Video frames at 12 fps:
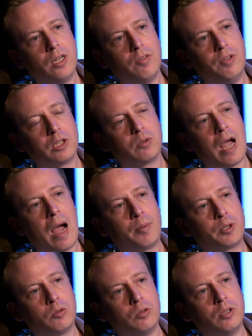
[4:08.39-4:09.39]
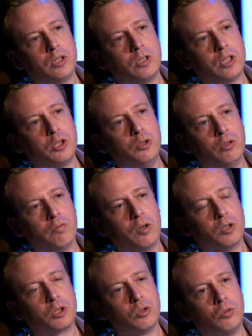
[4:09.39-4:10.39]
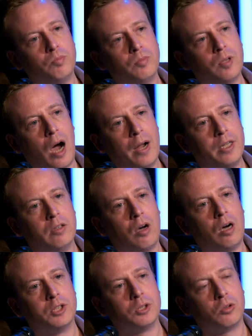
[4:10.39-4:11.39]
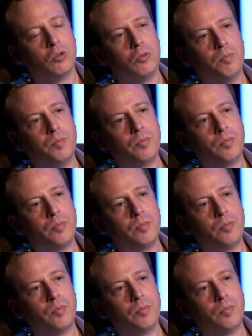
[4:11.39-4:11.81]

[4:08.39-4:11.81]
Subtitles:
this absolute, this universal, ideological,